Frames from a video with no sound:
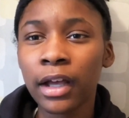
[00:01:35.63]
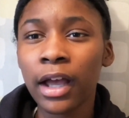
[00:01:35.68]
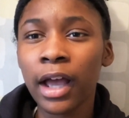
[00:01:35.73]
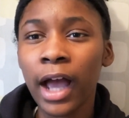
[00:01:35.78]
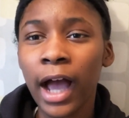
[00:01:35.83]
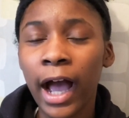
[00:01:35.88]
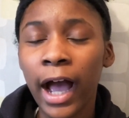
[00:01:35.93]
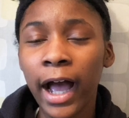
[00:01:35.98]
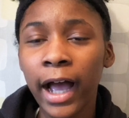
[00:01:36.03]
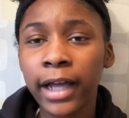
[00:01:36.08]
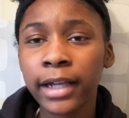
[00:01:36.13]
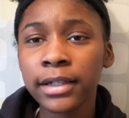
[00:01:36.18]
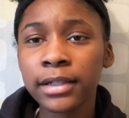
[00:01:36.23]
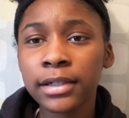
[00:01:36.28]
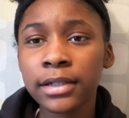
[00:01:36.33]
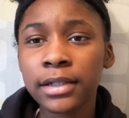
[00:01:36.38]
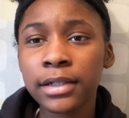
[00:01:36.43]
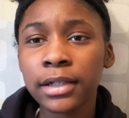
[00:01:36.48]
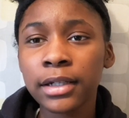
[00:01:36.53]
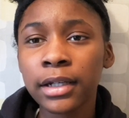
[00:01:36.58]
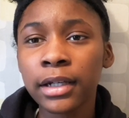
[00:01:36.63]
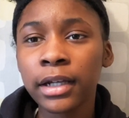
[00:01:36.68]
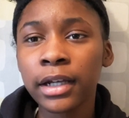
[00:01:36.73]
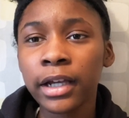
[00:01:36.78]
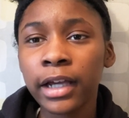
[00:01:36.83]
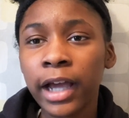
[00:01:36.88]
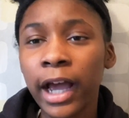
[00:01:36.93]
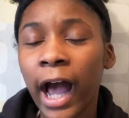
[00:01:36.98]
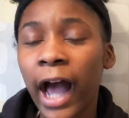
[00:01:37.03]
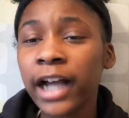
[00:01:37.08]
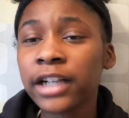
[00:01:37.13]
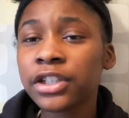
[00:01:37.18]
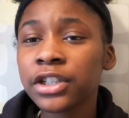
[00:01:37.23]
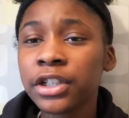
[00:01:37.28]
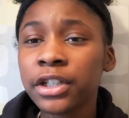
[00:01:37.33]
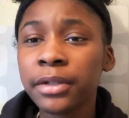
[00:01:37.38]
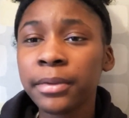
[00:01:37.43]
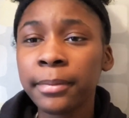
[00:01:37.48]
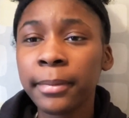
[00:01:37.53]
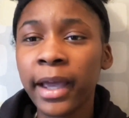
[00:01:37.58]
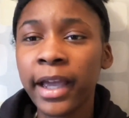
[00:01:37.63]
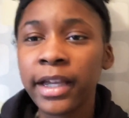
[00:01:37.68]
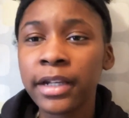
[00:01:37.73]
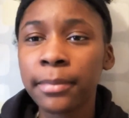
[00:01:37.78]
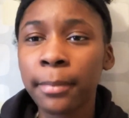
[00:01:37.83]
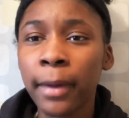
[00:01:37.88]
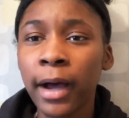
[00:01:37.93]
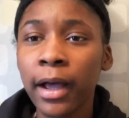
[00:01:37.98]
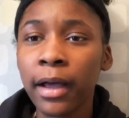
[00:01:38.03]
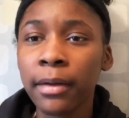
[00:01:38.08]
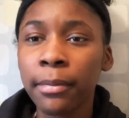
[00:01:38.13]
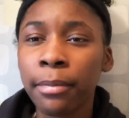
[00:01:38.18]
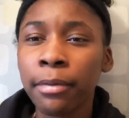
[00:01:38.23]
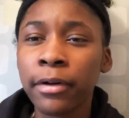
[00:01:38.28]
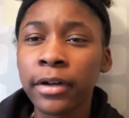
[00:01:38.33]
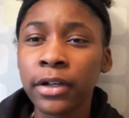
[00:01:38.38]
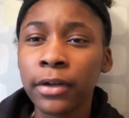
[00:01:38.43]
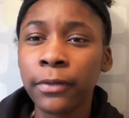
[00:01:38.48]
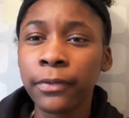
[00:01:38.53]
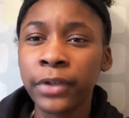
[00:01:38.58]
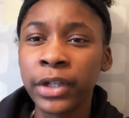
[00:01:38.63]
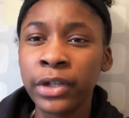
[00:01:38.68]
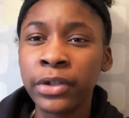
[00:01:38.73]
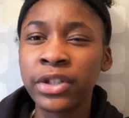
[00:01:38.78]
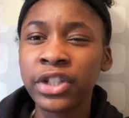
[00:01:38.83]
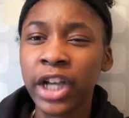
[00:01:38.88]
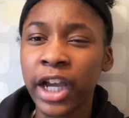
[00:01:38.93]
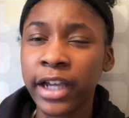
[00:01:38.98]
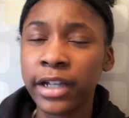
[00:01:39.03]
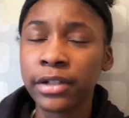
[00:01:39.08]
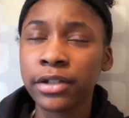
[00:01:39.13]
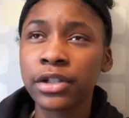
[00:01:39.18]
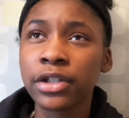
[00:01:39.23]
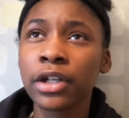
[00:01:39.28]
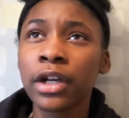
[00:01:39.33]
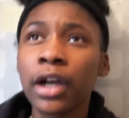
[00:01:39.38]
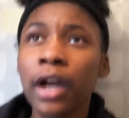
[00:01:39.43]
And it actually made my point of view change.